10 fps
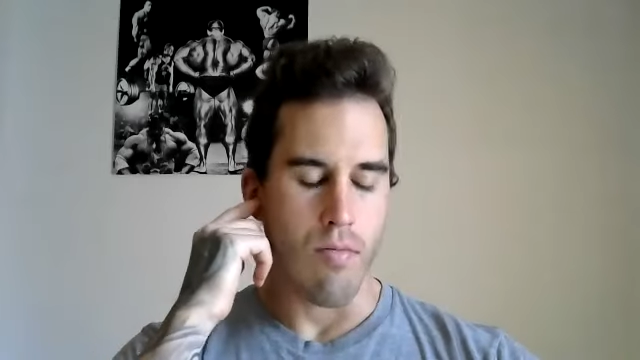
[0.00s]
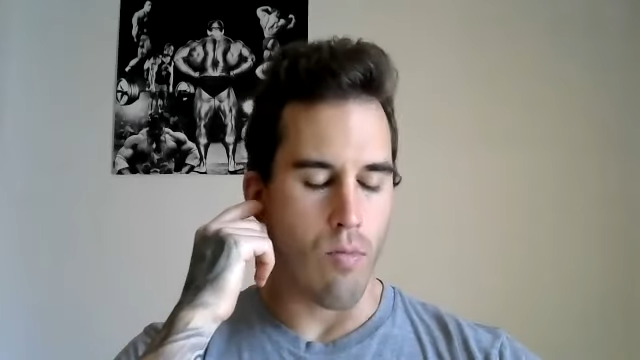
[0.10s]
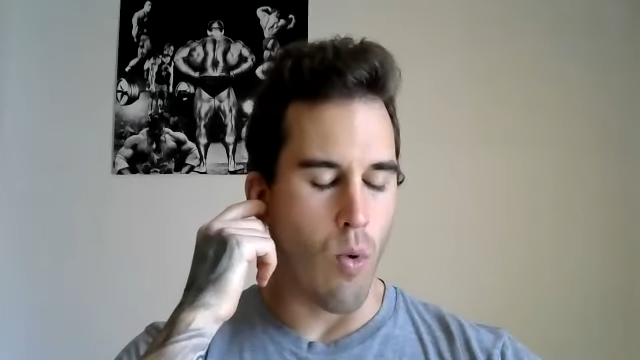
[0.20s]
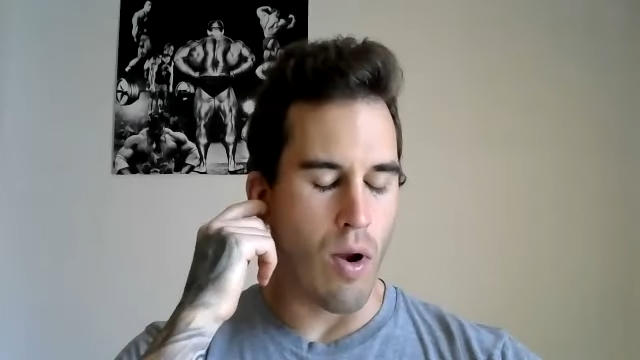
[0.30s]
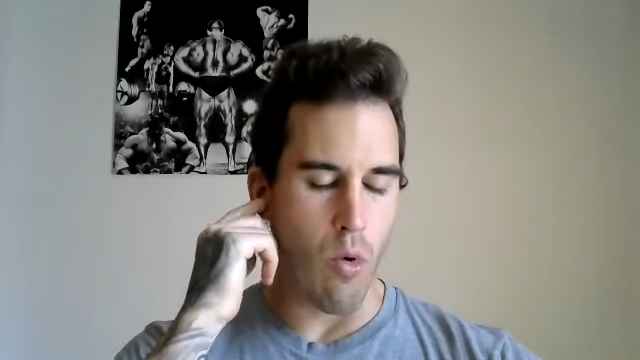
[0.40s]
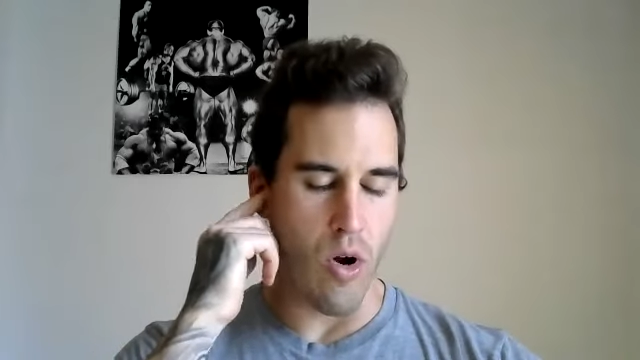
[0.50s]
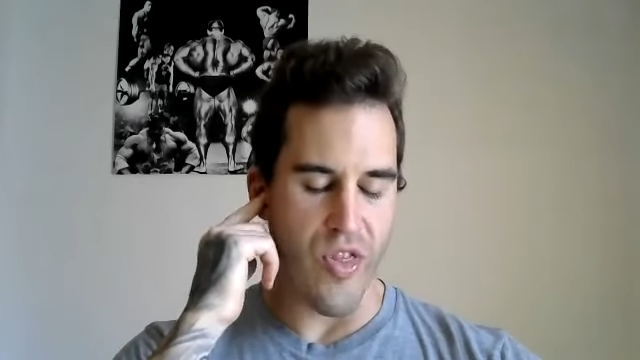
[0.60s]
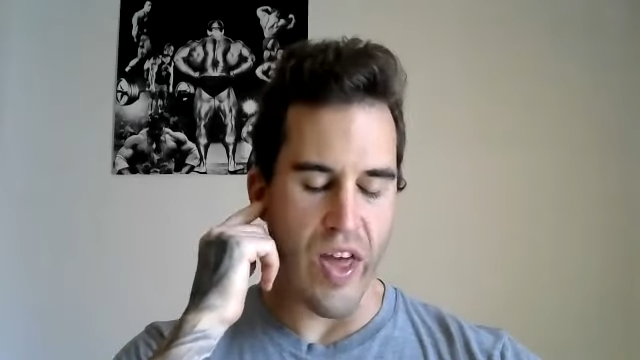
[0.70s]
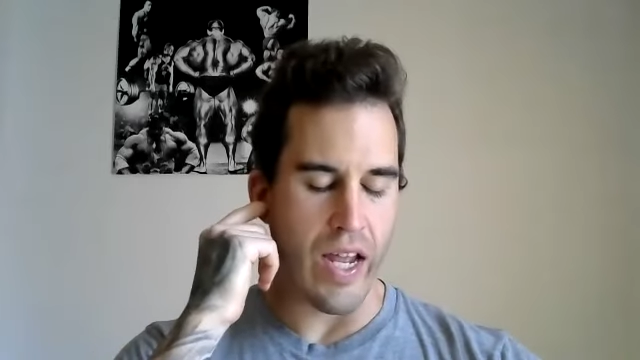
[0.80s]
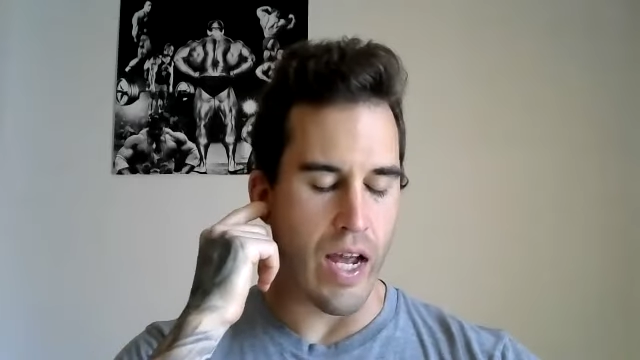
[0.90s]
One more
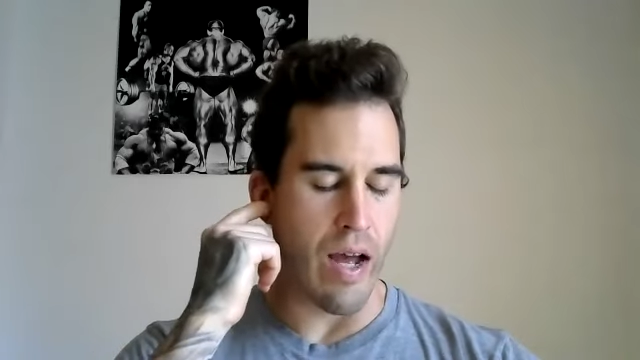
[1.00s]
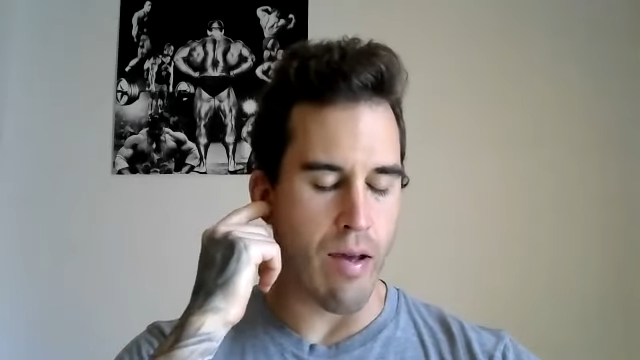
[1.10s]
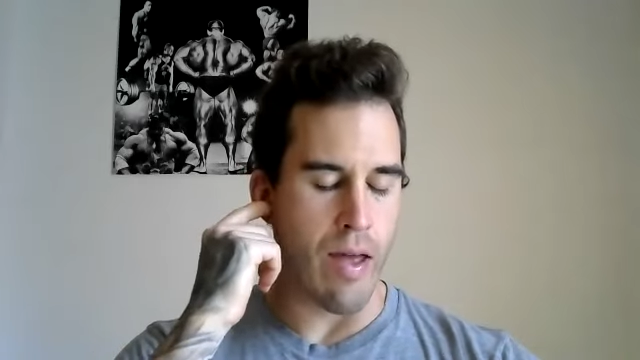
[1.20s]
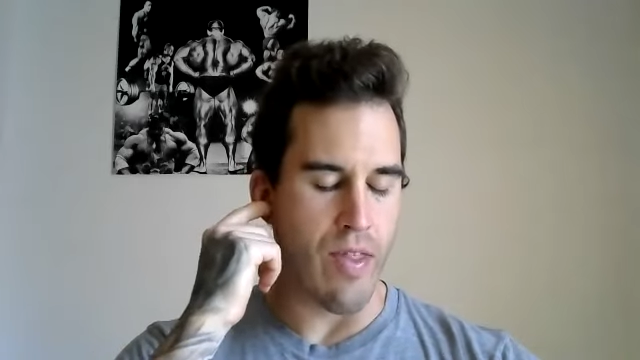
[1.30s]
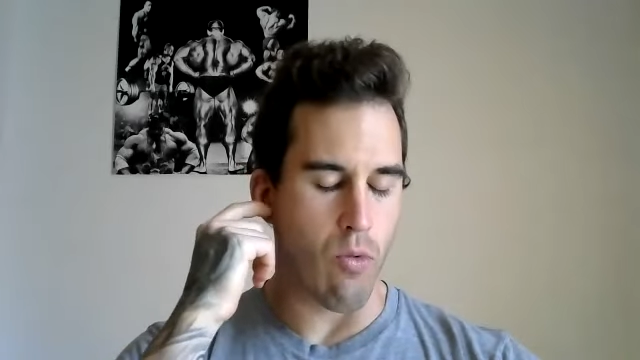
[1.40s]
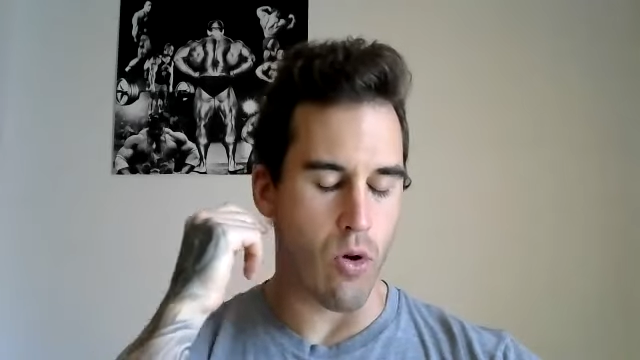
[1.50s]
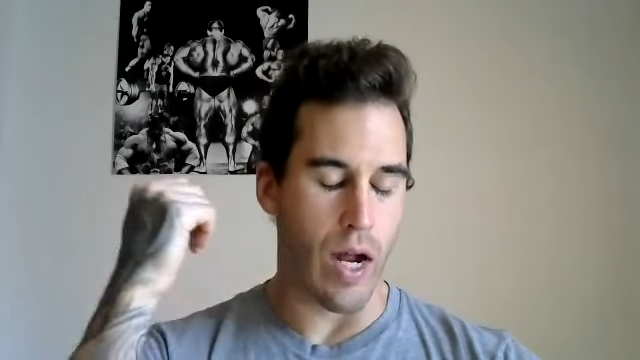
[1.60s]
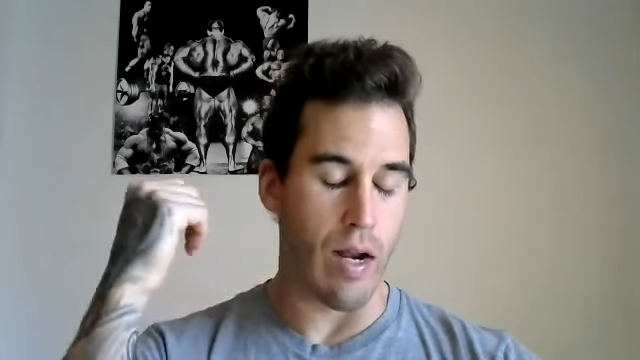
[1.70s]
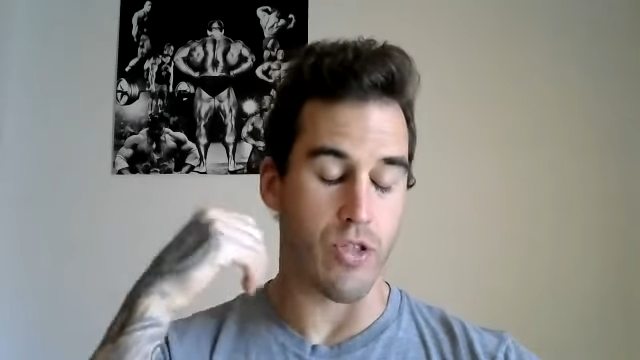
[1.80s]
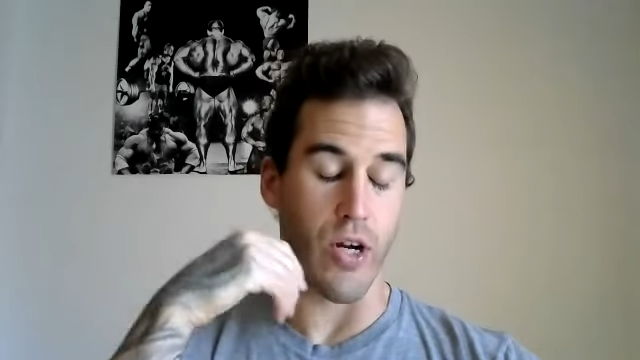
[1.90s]
thing, and then we'll
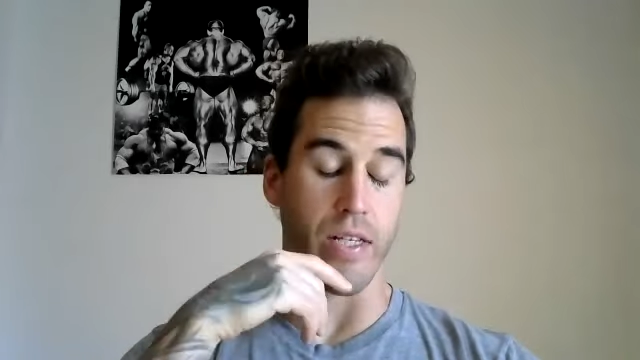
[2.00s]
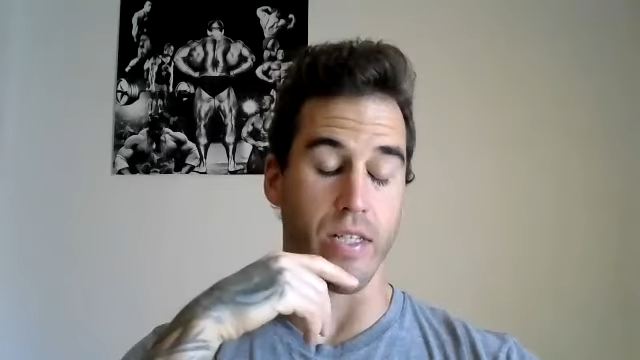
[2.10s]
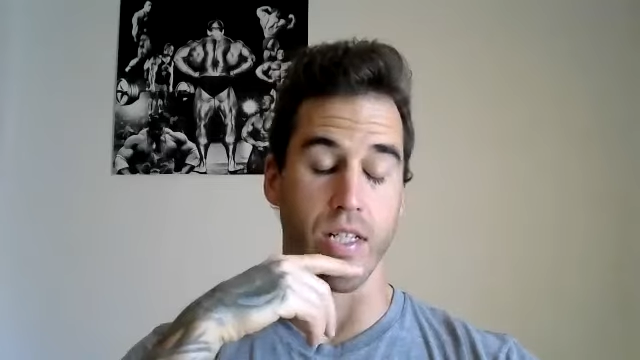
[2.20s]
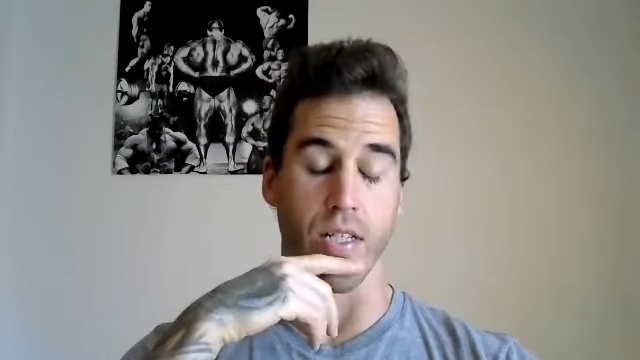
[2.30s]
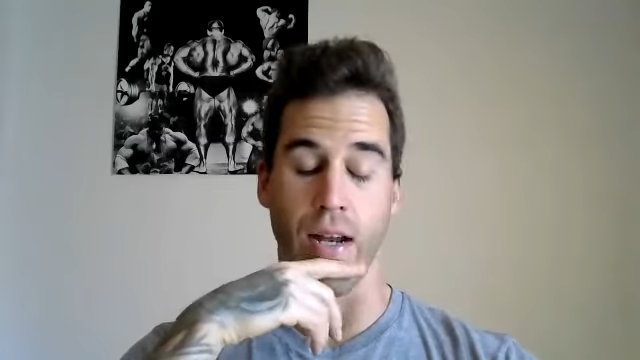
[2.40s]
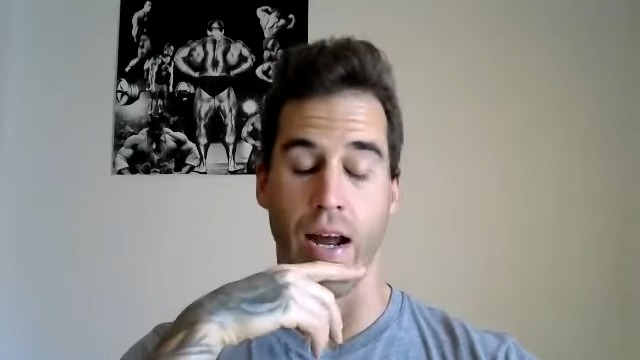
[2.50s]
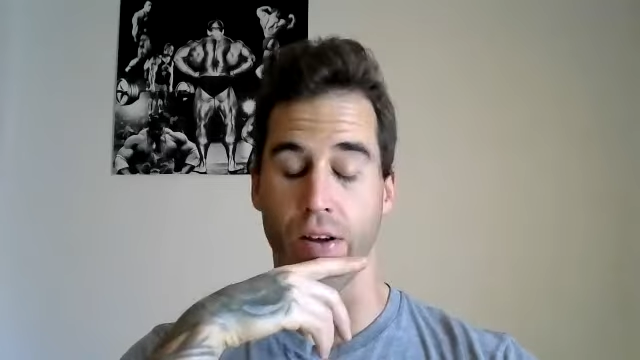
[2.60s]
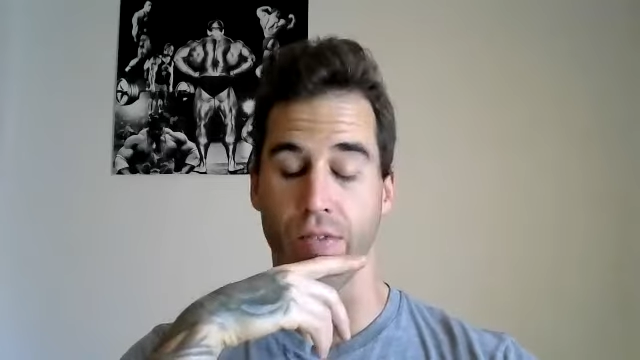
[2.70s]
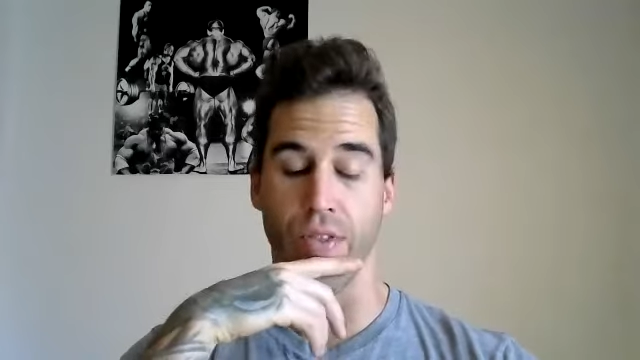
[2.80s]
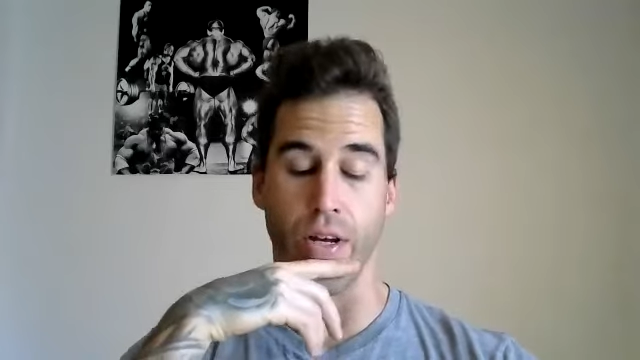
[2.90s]
kind of transition out
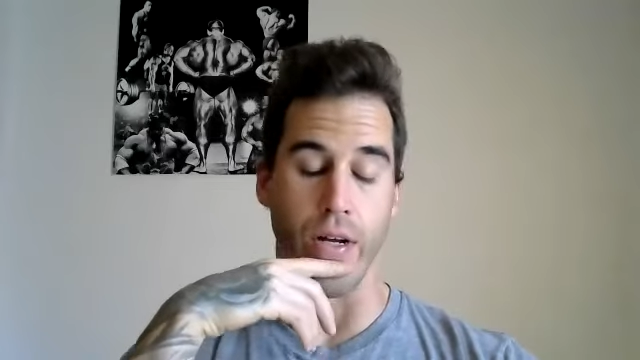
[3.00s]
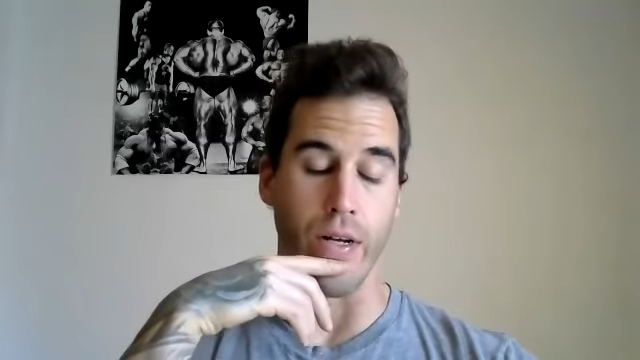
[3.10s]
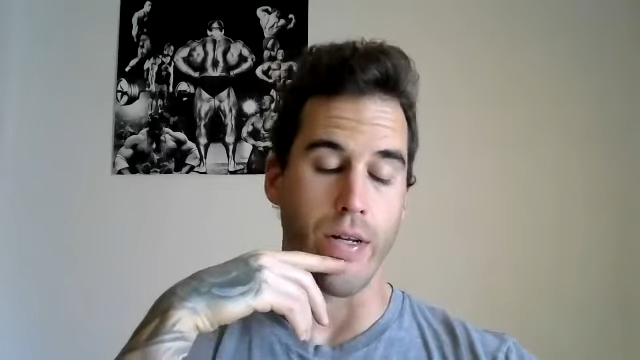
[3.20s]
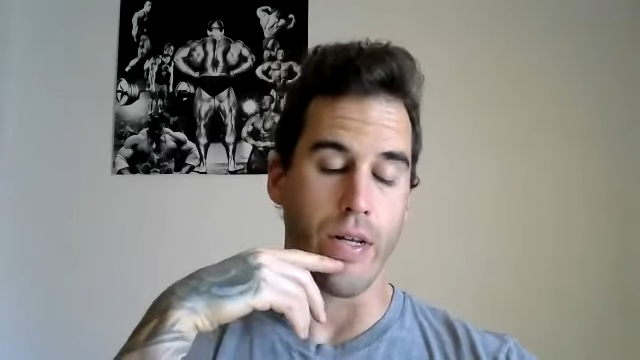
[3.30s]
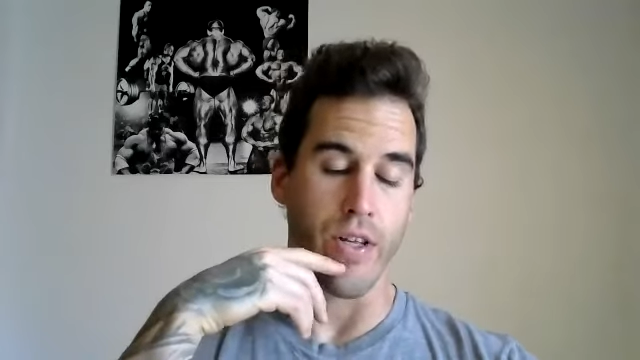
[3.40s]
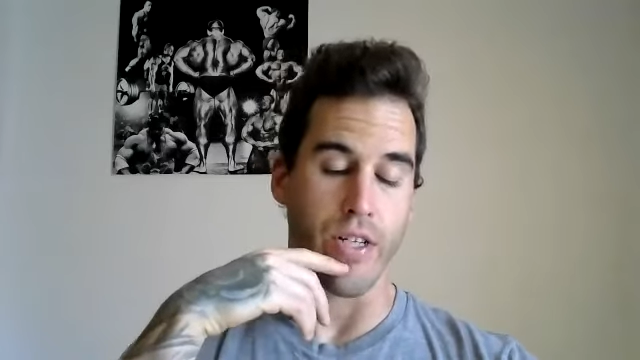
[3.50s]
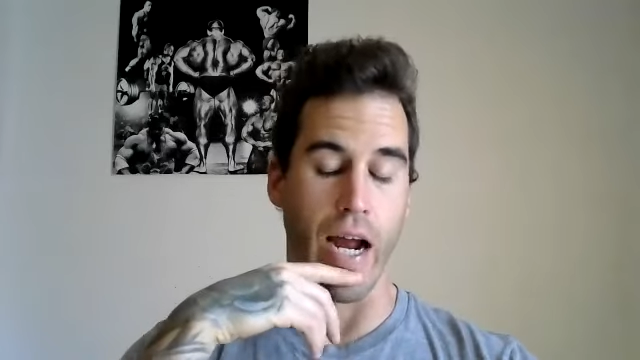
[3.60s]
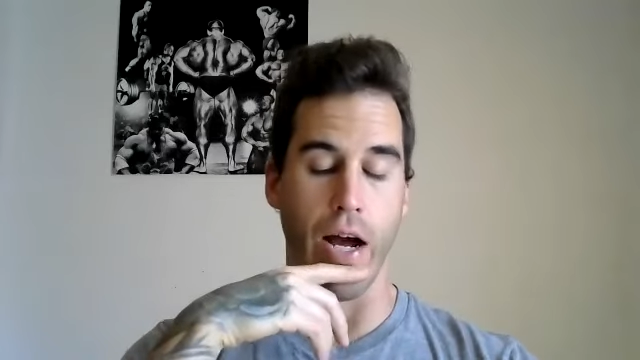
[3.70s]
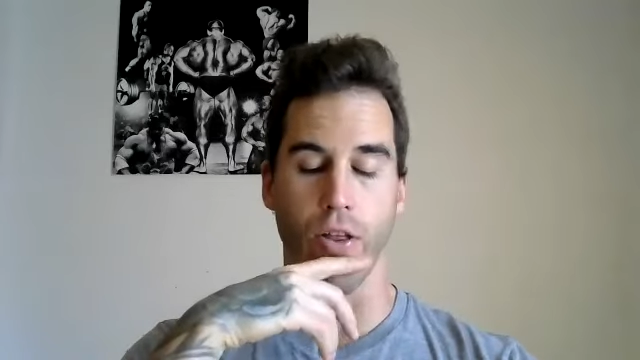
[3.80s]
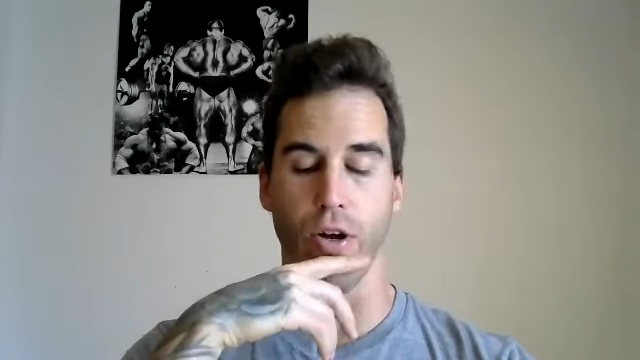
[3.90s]
of the
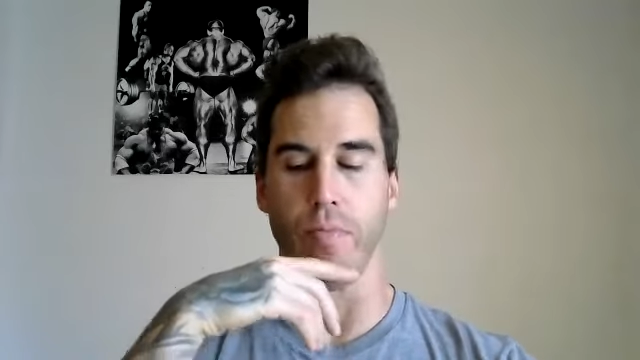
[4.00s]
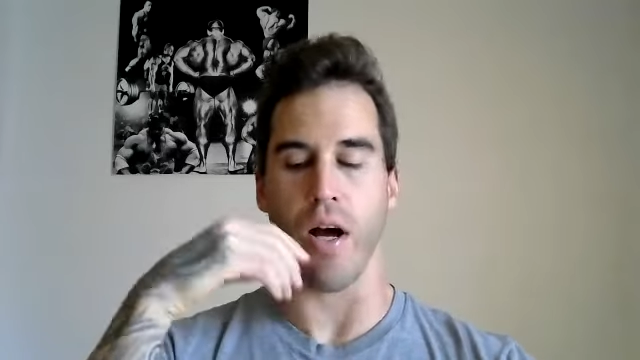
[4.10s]
childhood,